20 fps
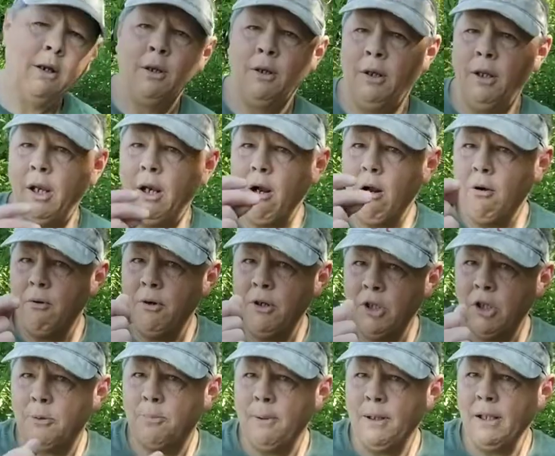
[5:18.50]
it all
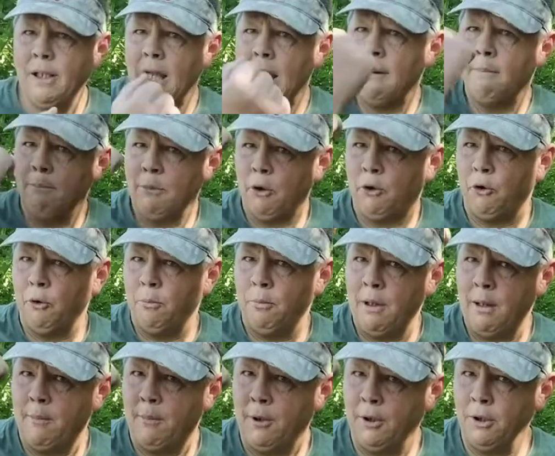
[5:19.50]
needs to be like muscle
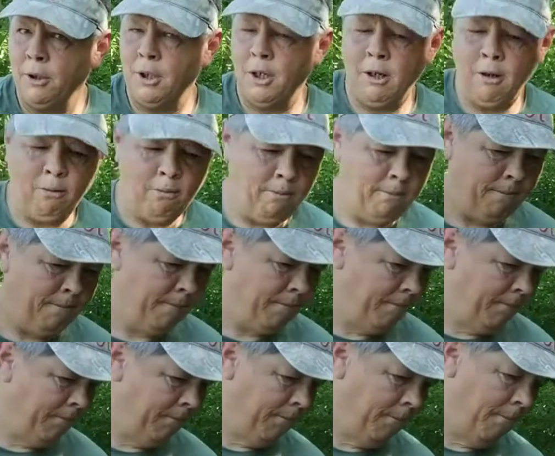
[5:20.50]
memory, you know.
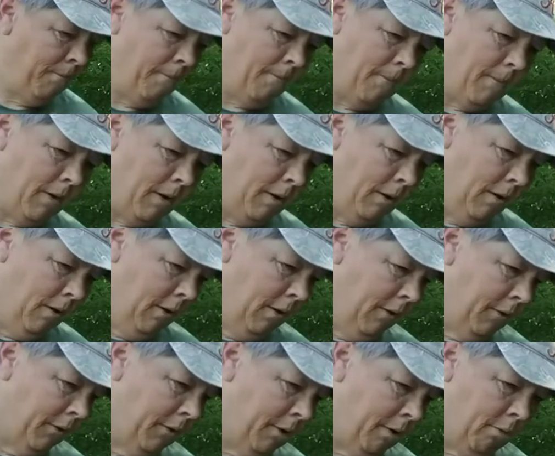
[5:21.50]

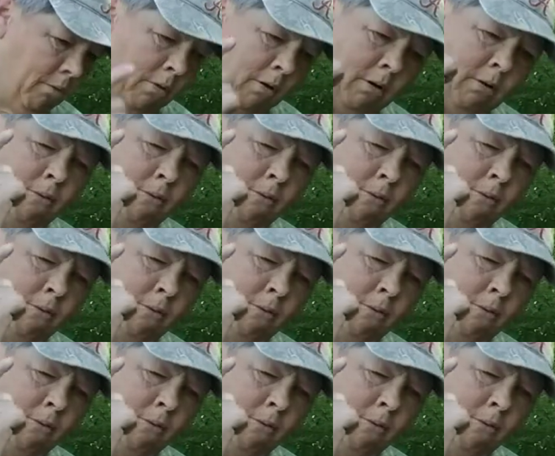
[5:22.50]
So